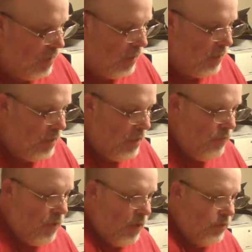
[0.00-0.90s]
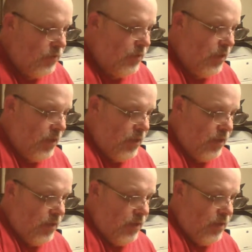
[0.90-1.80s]
LED wires.
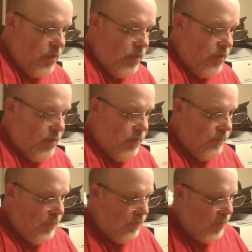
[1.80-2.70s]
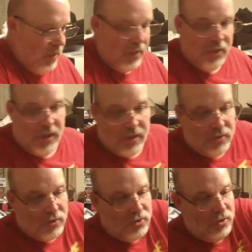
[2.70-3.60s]
And if I get a
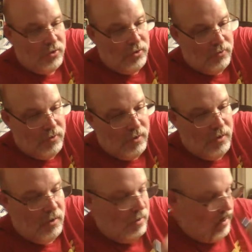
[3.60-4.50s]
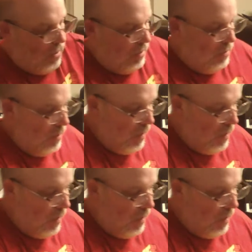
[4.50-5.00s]
chance, I'll show you the